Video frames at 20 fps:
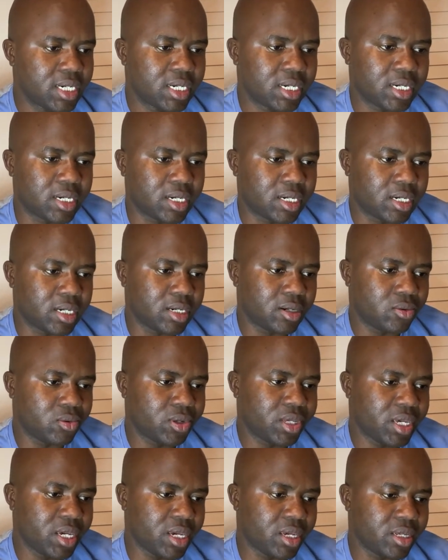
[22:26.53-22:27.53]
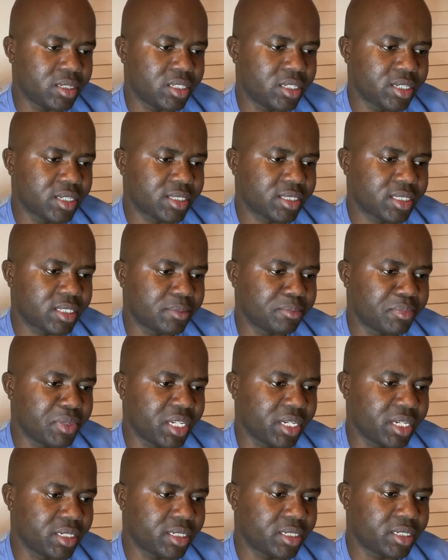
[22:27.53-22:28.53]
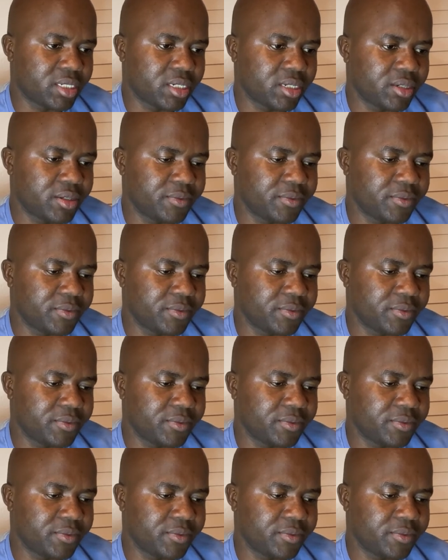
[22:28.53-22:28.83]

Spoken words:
Okay, just a minute.